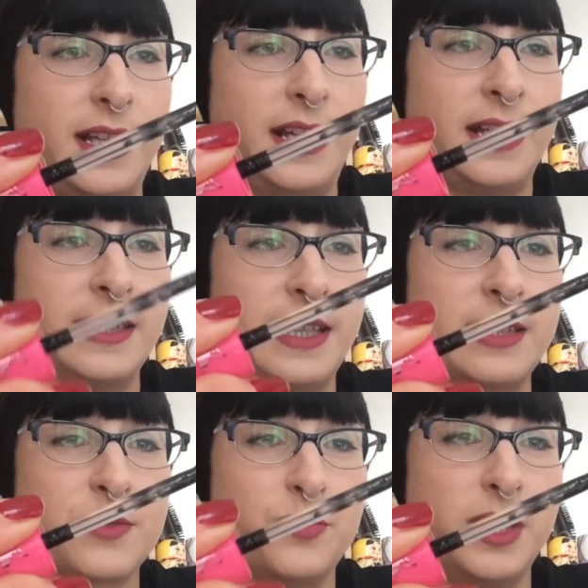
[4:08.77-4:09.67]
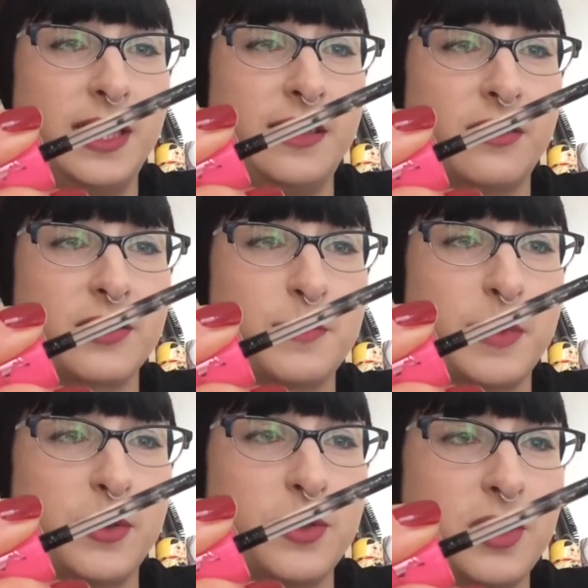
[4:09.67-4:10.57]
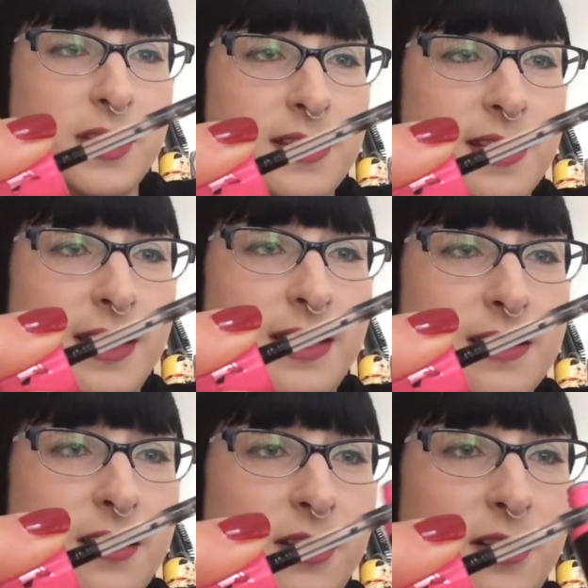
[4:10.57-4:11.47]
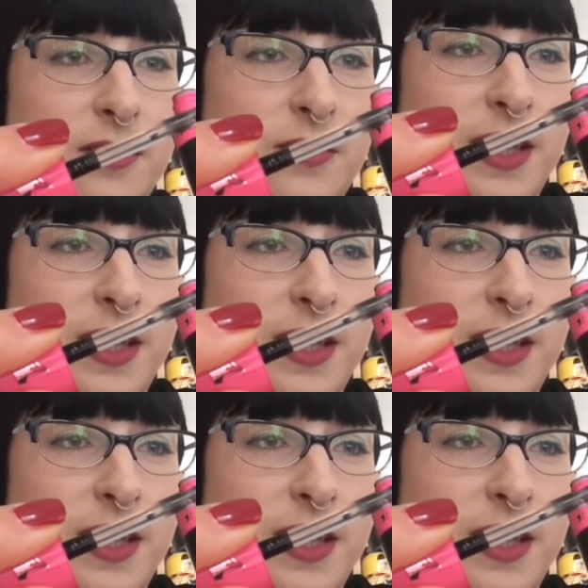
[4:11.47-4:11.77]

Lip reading: it's really nice because you can see this curve